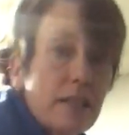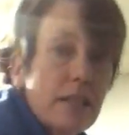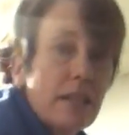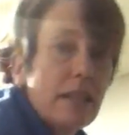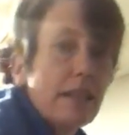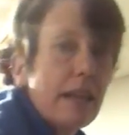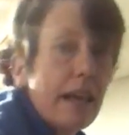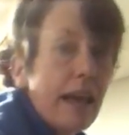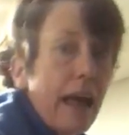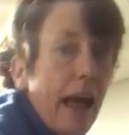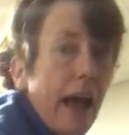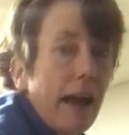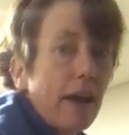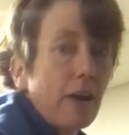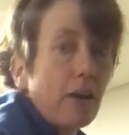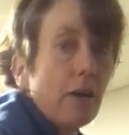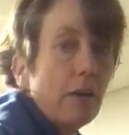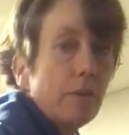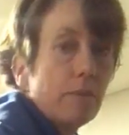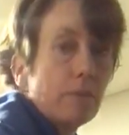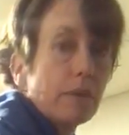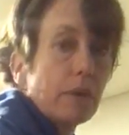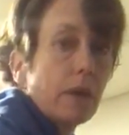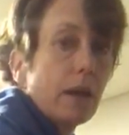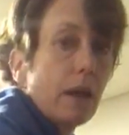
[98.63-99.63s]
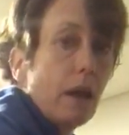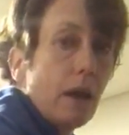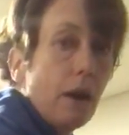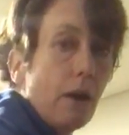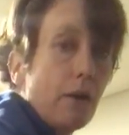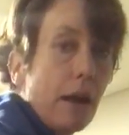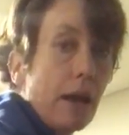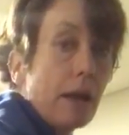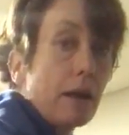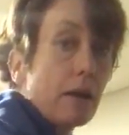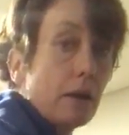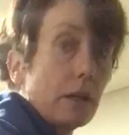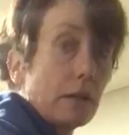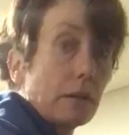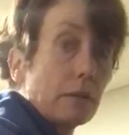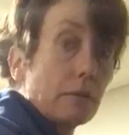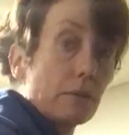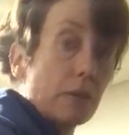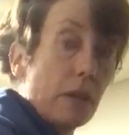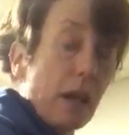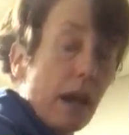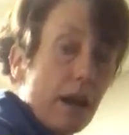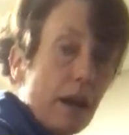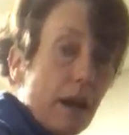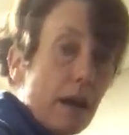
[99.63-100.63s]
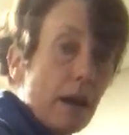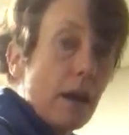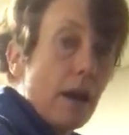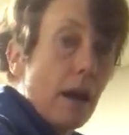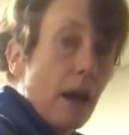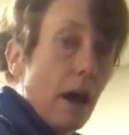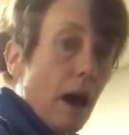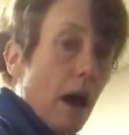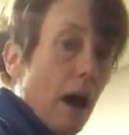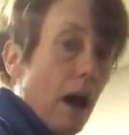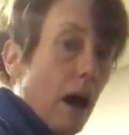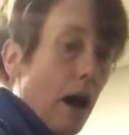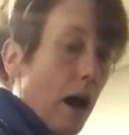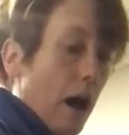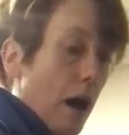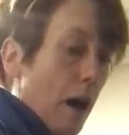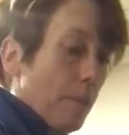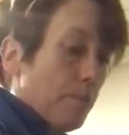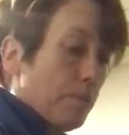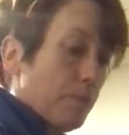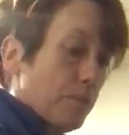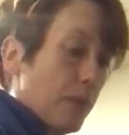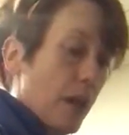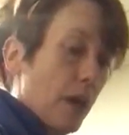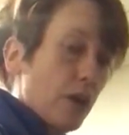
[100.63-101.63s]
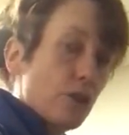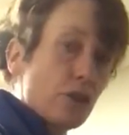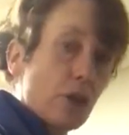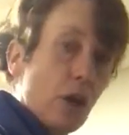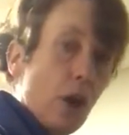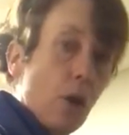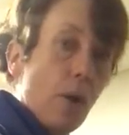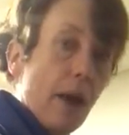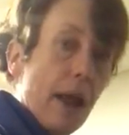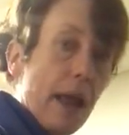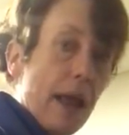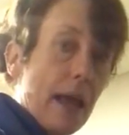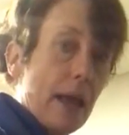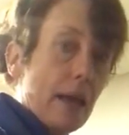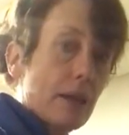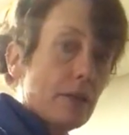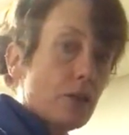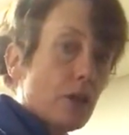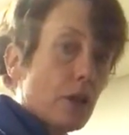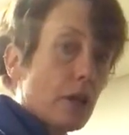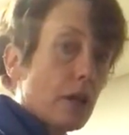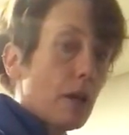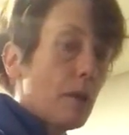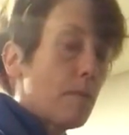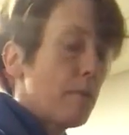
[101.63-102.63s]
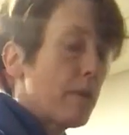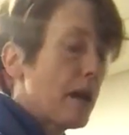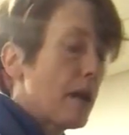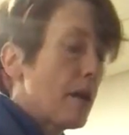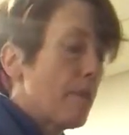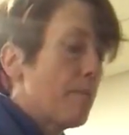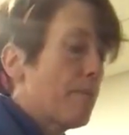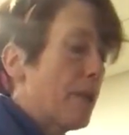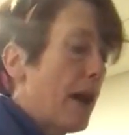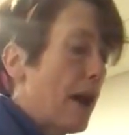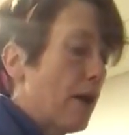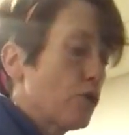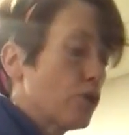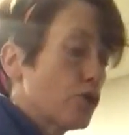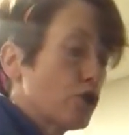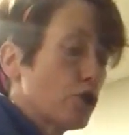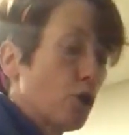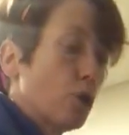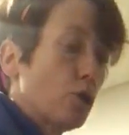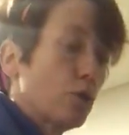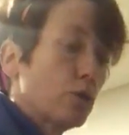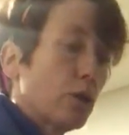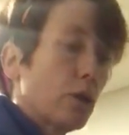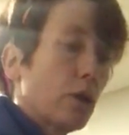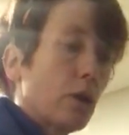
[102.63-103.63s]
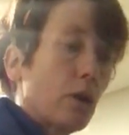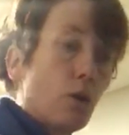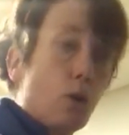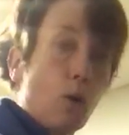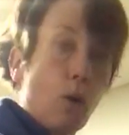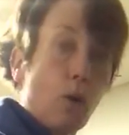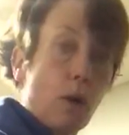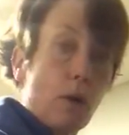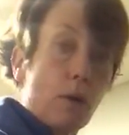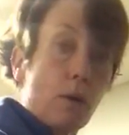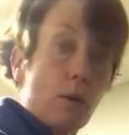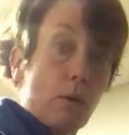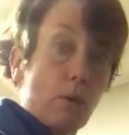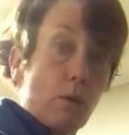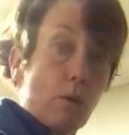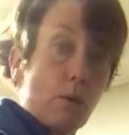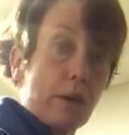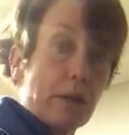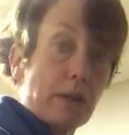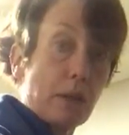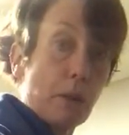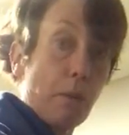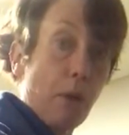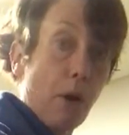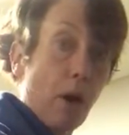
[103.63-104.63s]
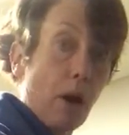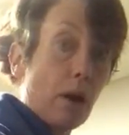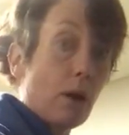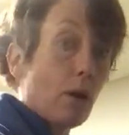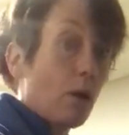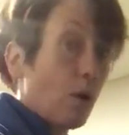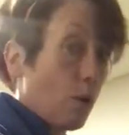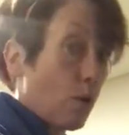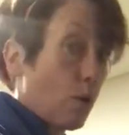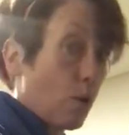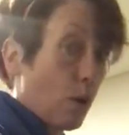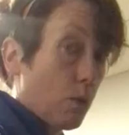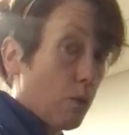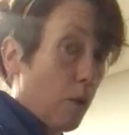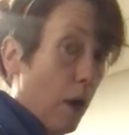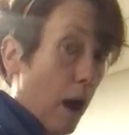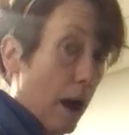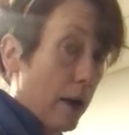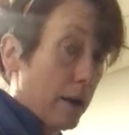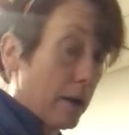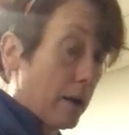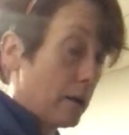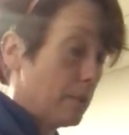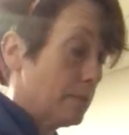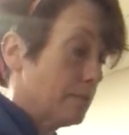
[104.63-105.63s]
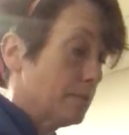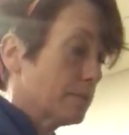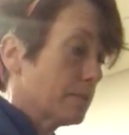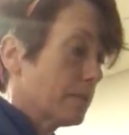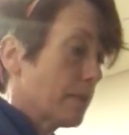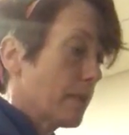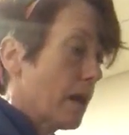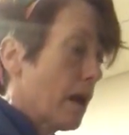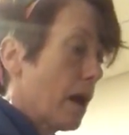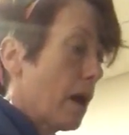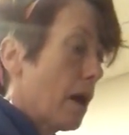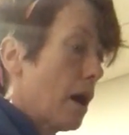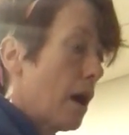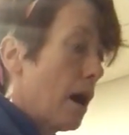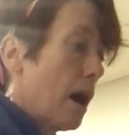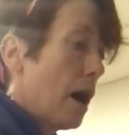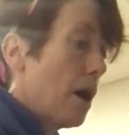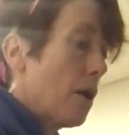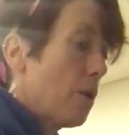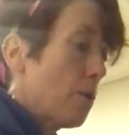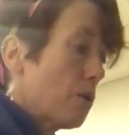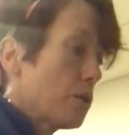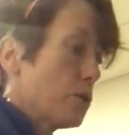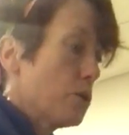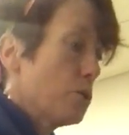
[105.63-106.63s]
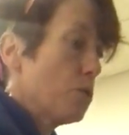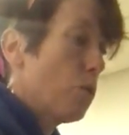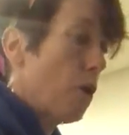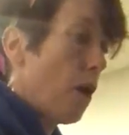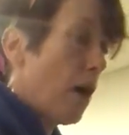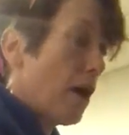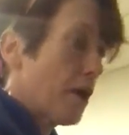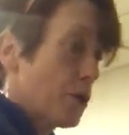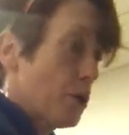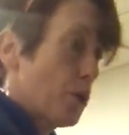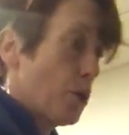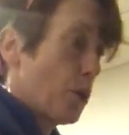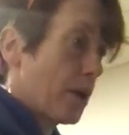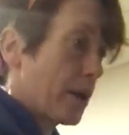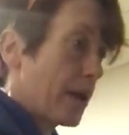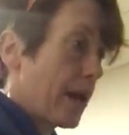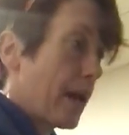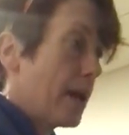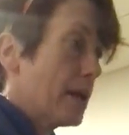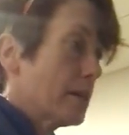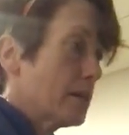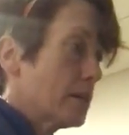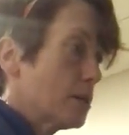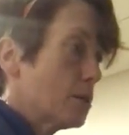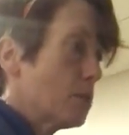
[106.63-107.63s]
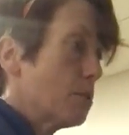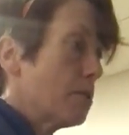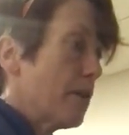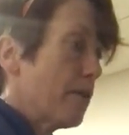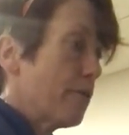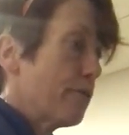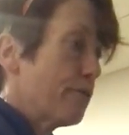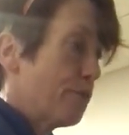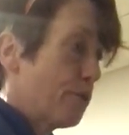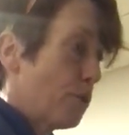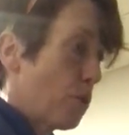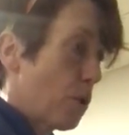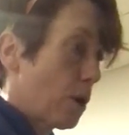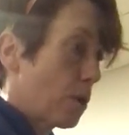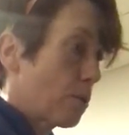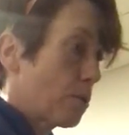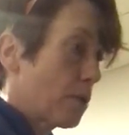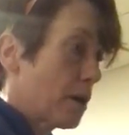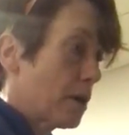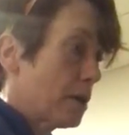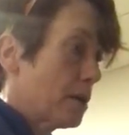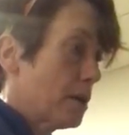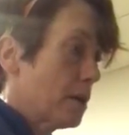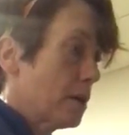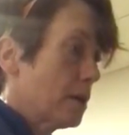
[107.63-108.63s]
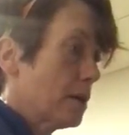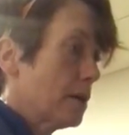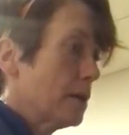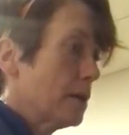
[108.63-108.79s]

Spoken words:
see the angle. Okay, good. So hands are going to be about shoulder or width apart or wider. You want your gaze to be forward,